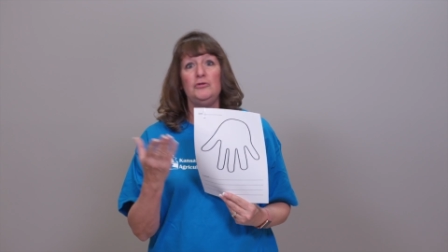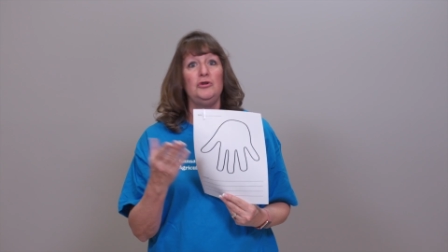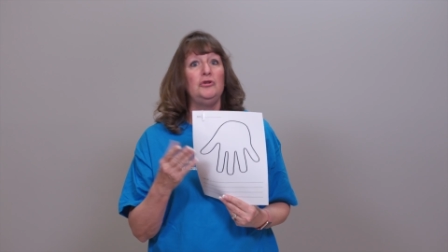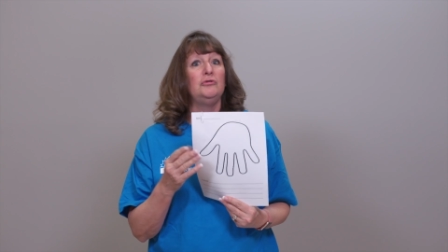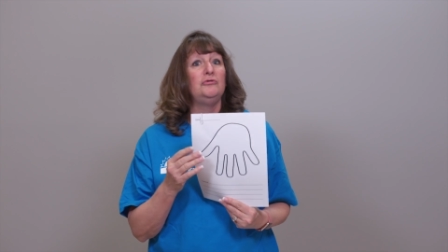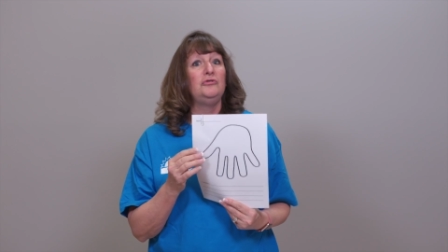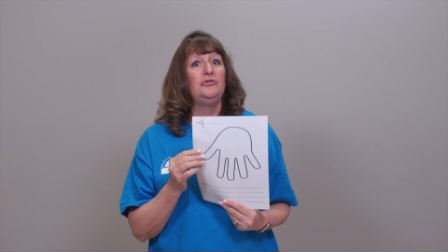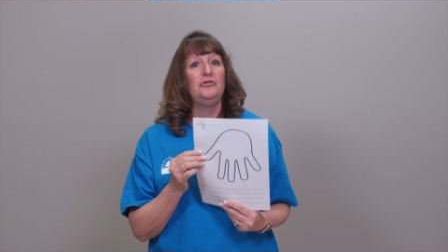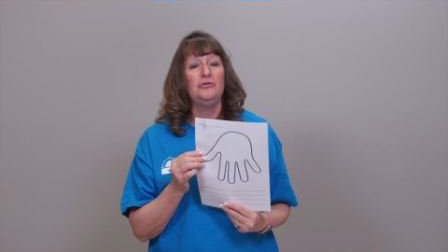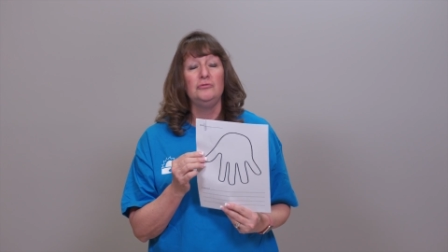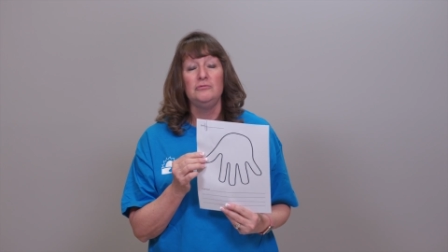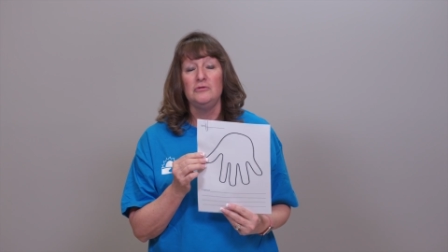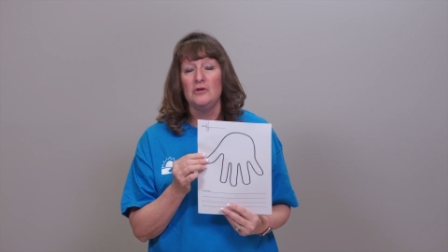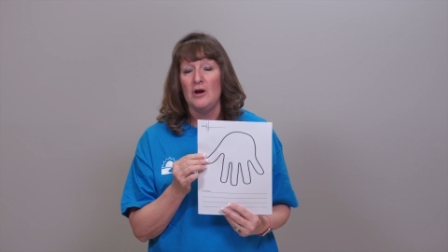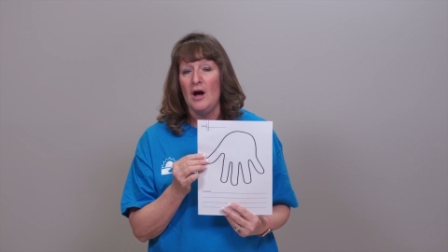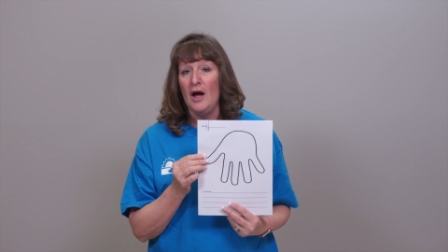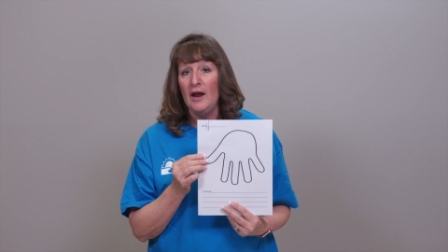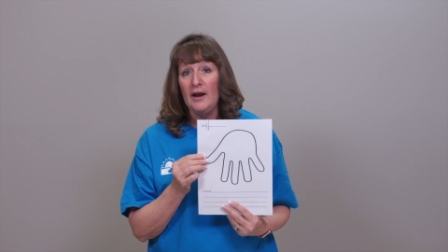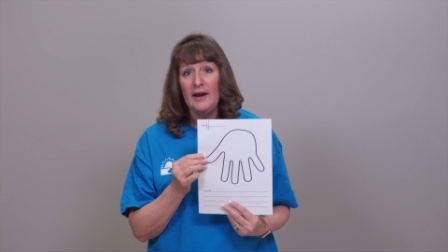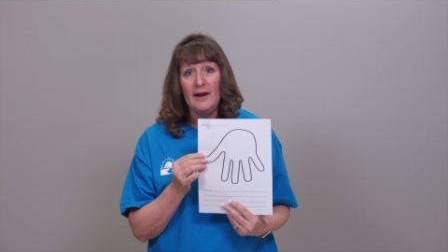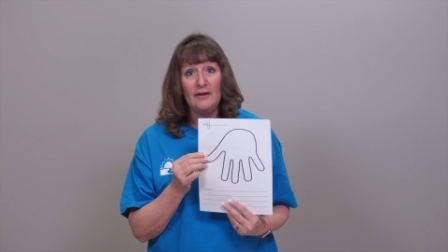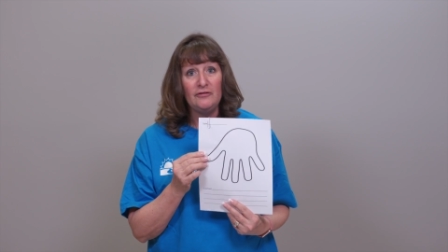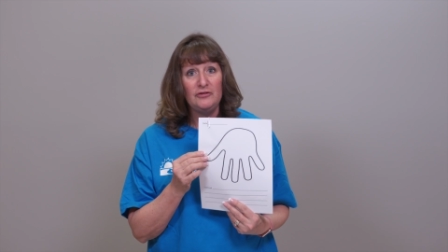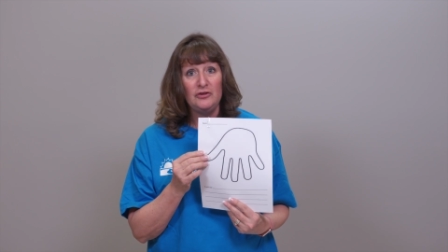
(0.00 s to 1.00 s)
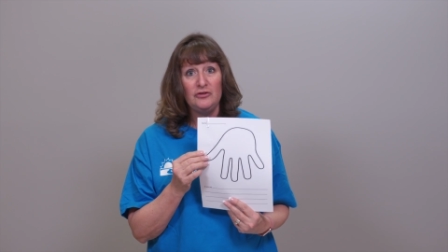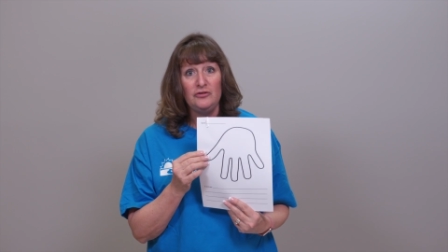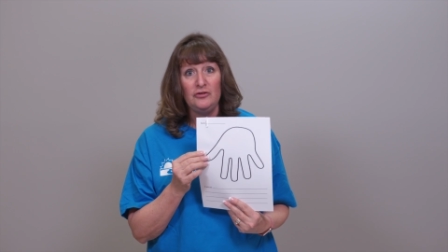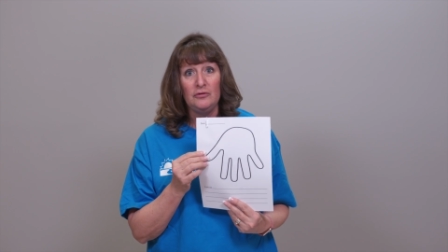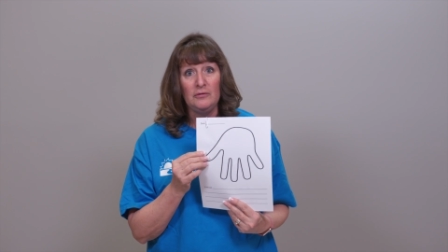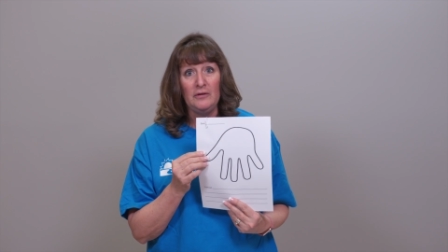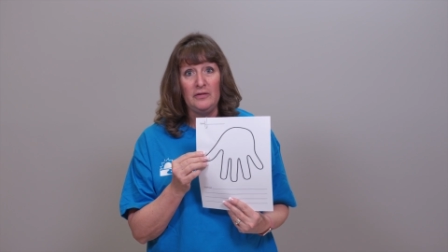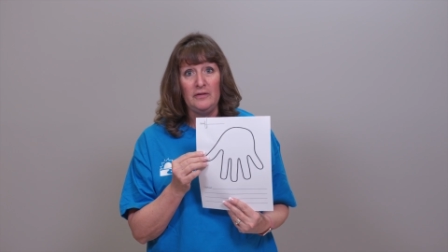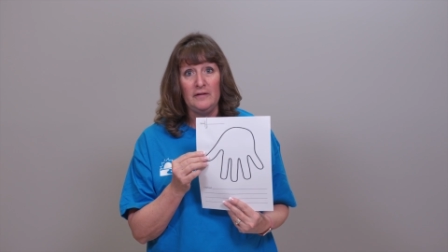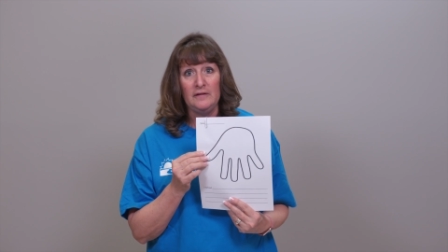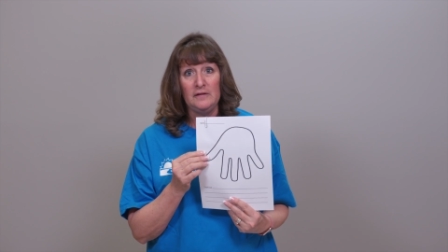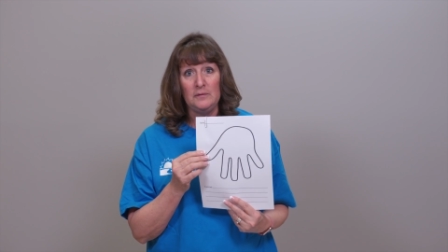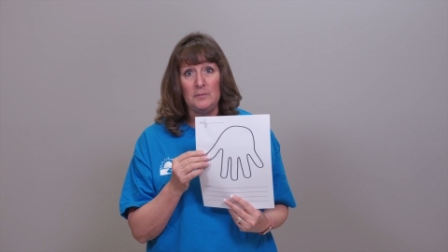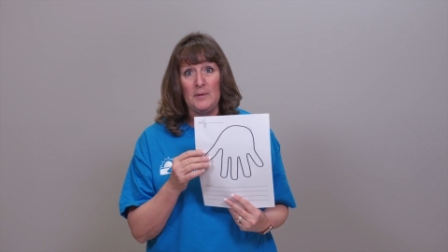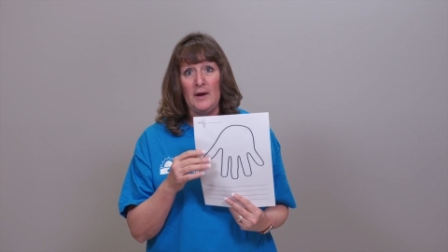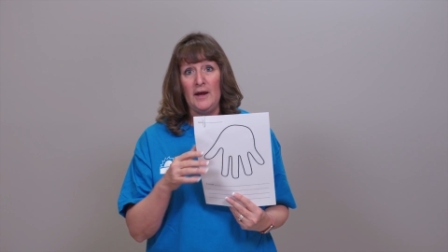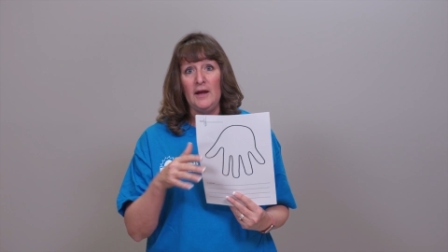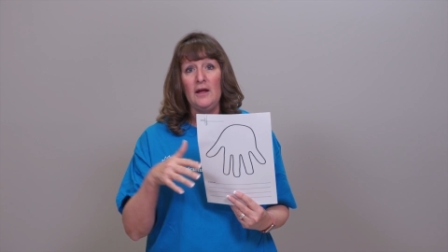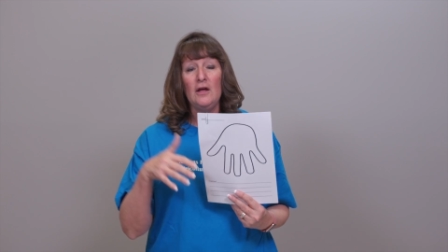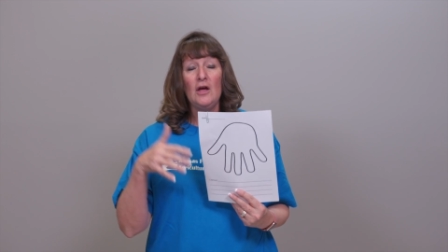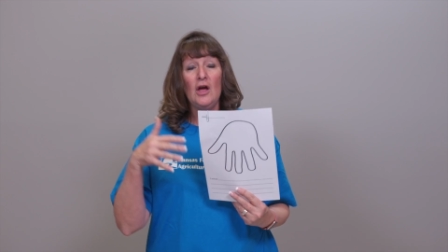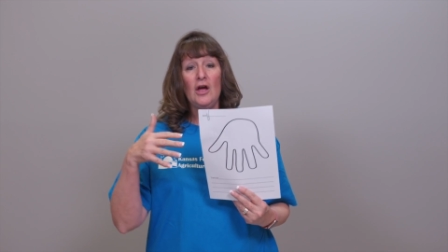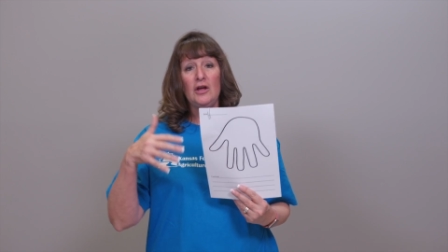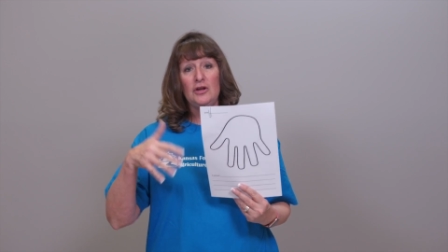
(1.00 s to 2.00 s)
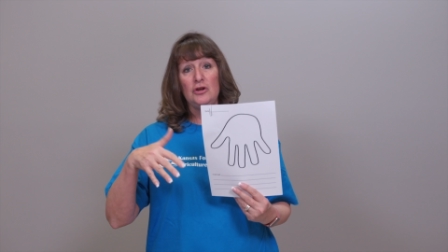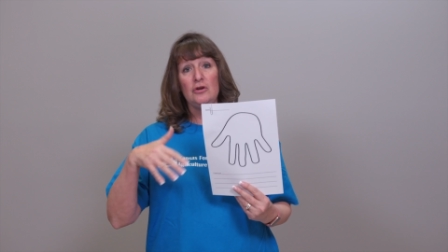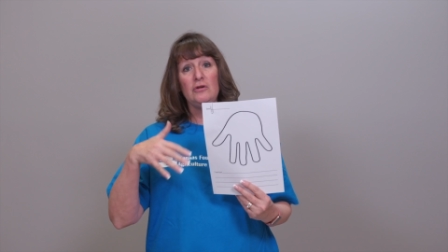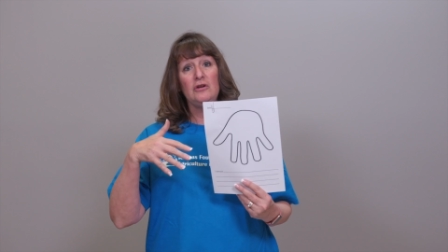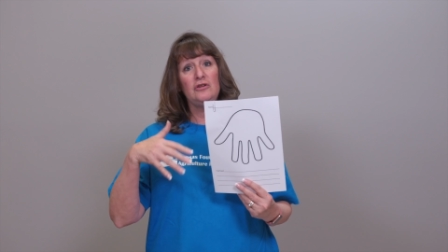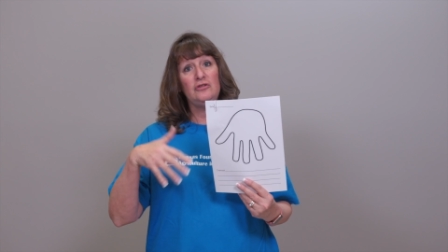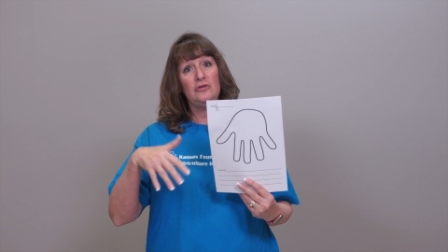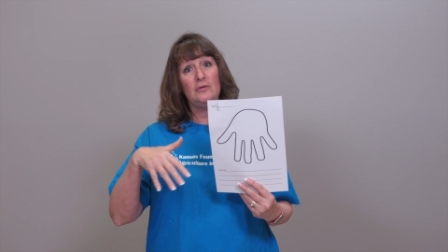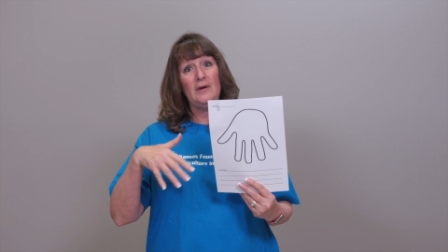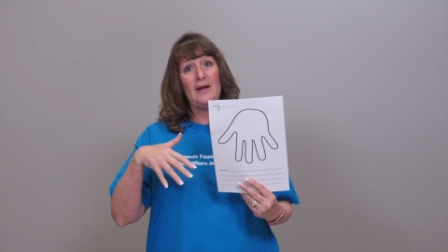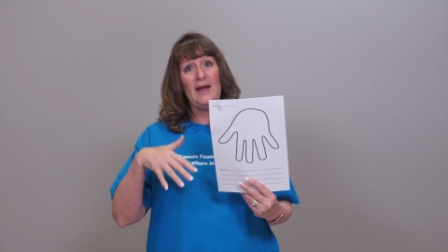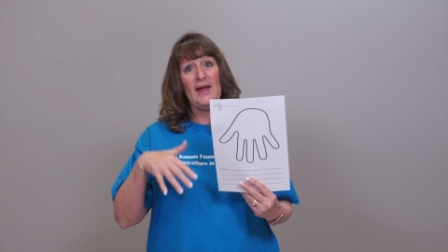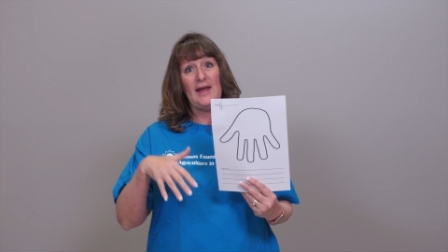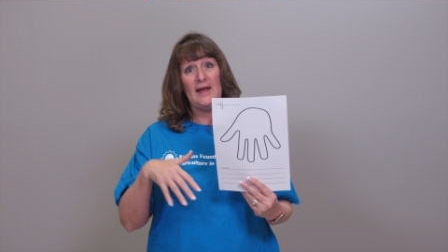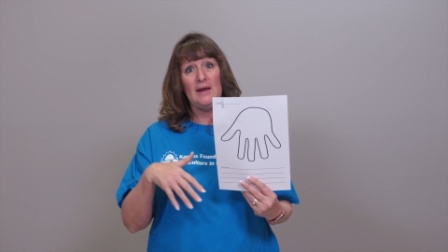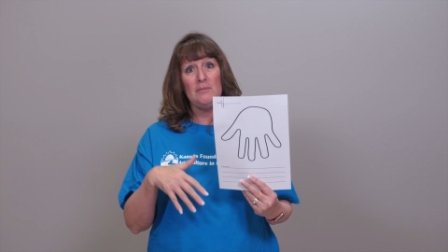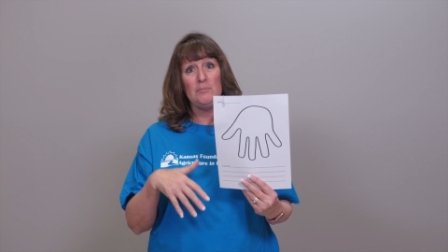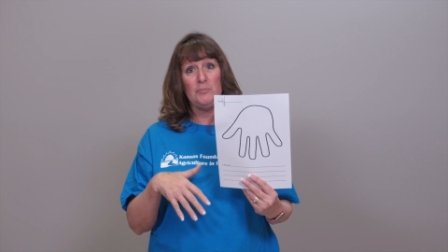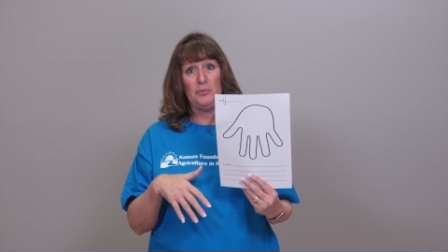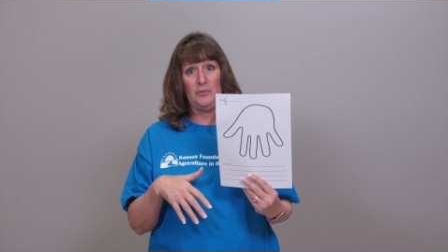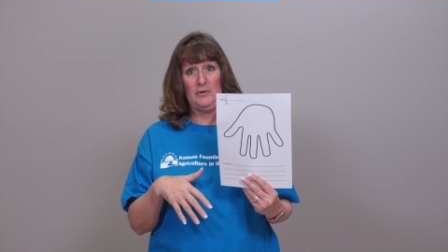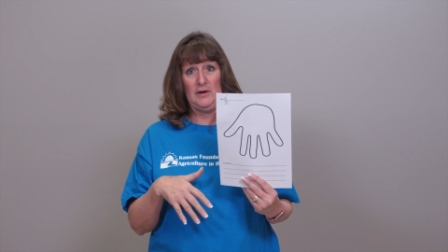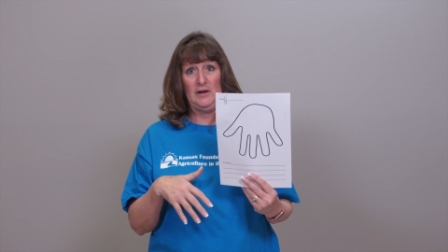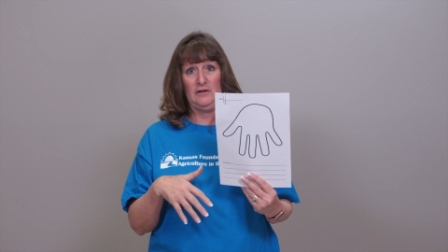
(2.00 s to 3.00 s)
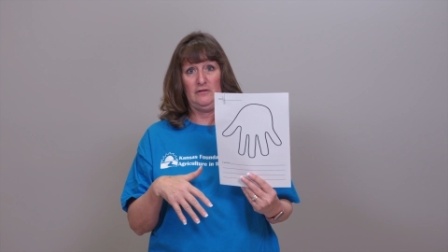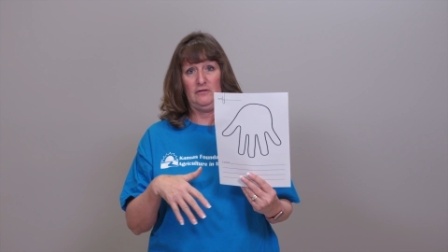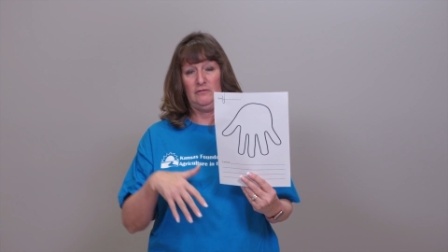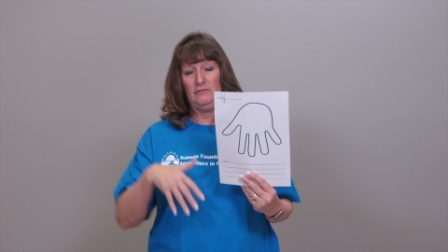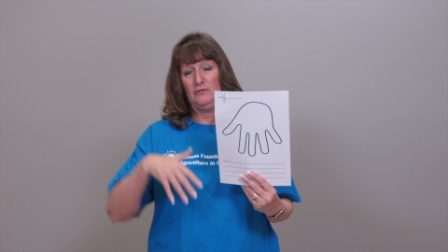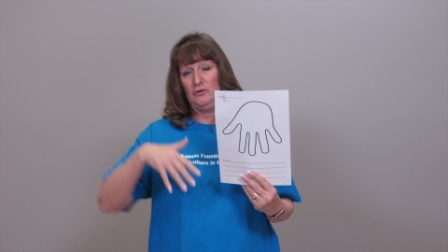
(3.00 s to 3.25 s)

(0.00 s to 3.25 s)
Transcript: You do not have to do it this way. You can do a handprint.